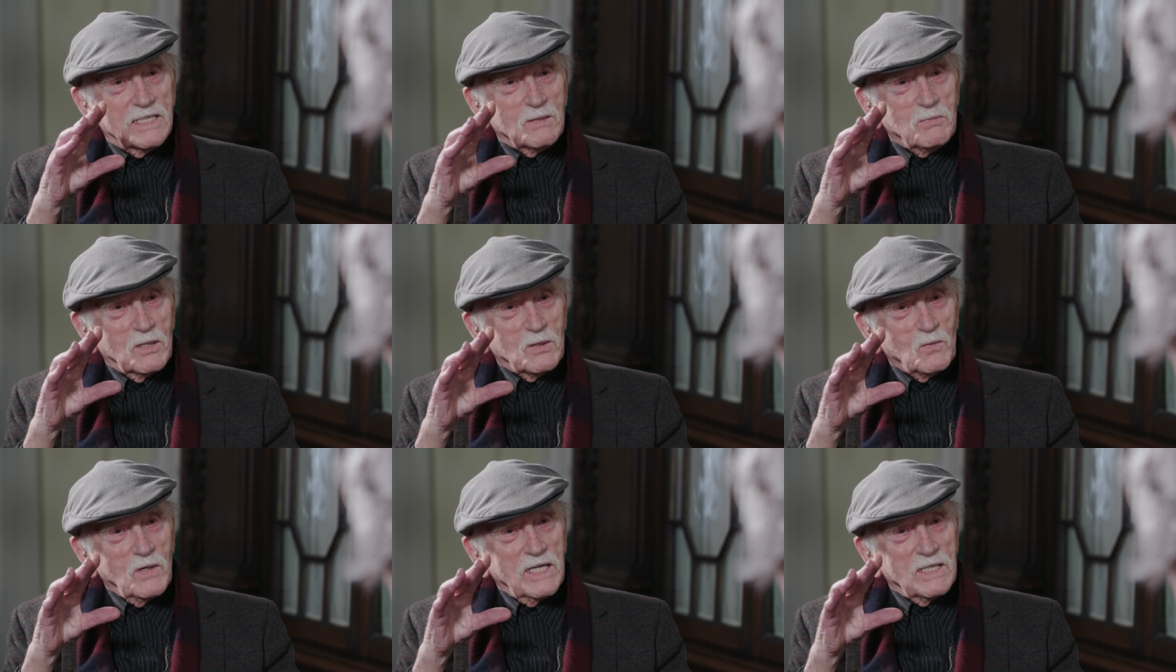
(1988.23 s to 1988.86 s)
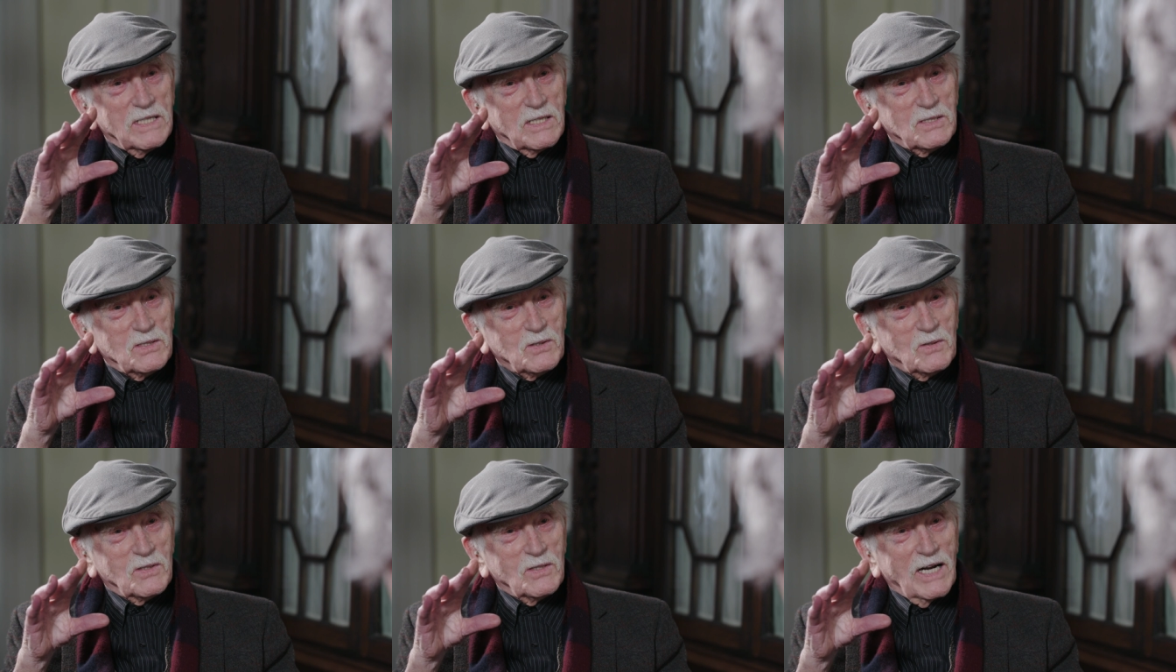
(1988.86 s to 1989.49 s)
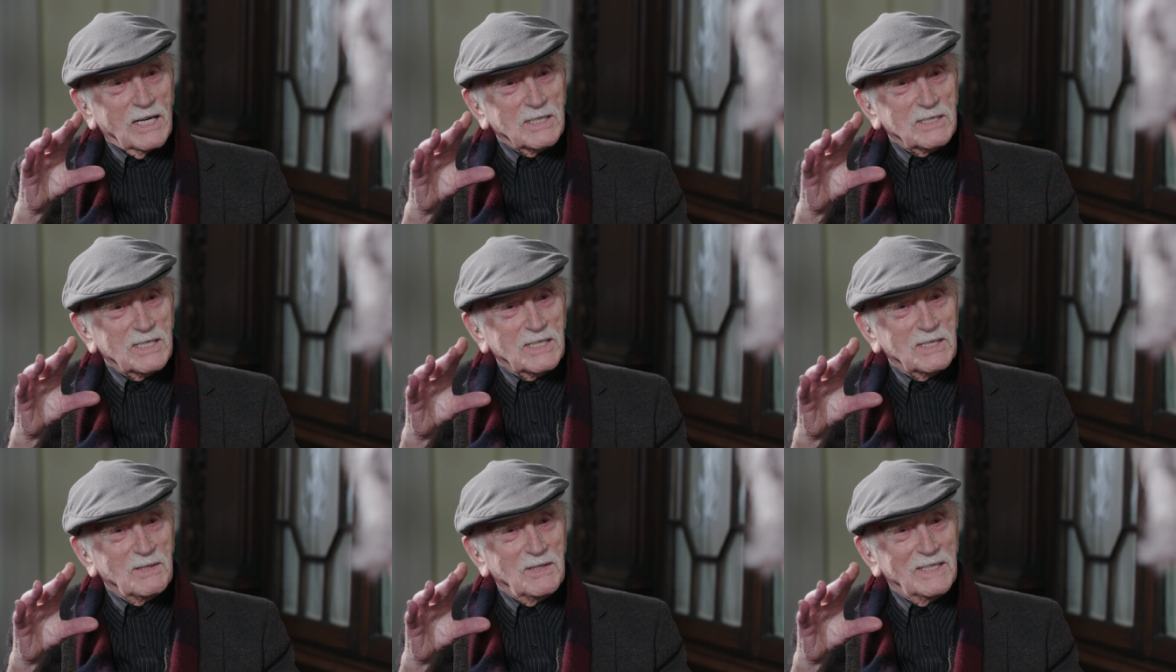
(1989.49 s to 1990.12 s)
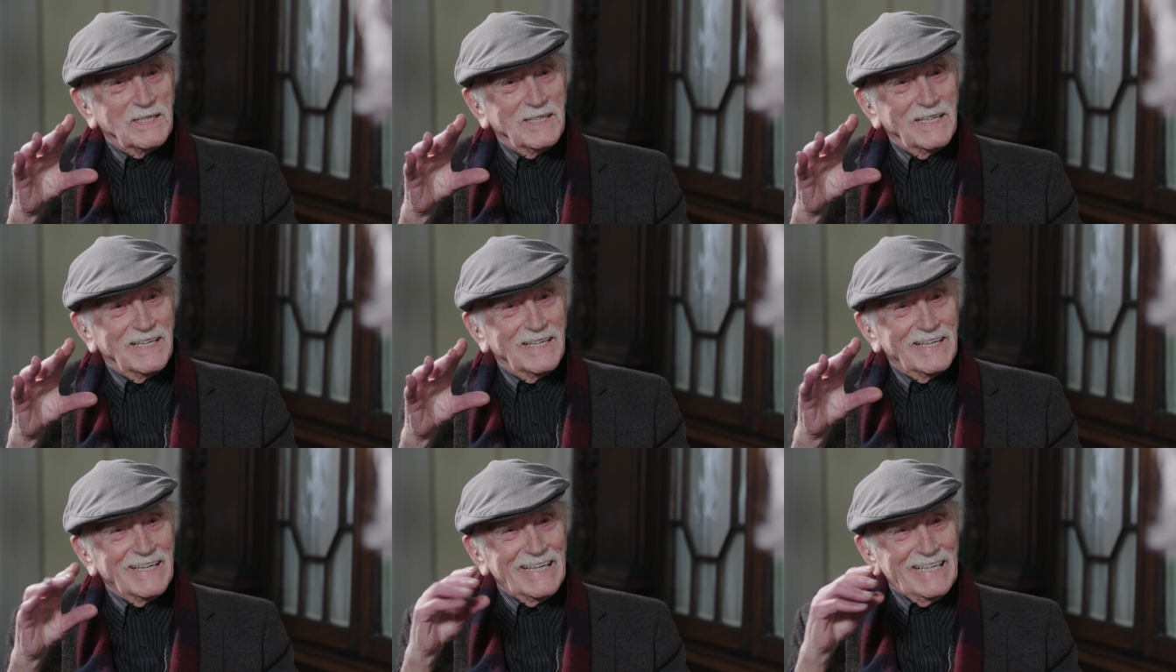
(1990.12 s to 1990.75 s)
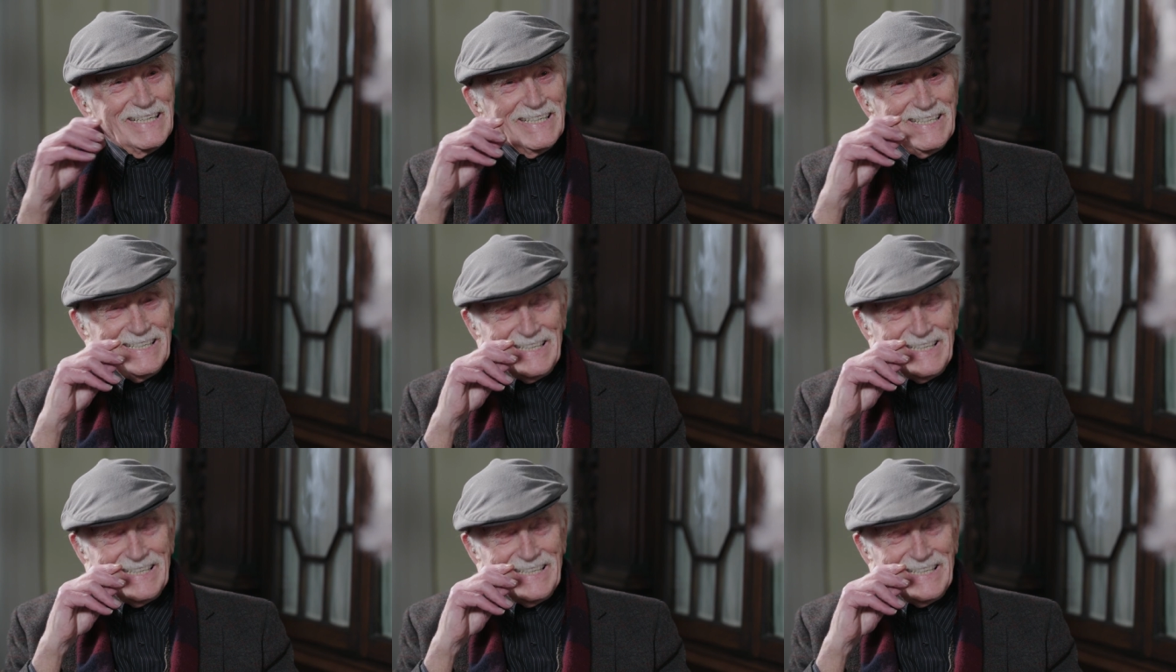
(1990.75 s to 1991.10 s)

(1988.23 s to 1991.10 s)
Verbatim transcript: is about wading through grass. Ah.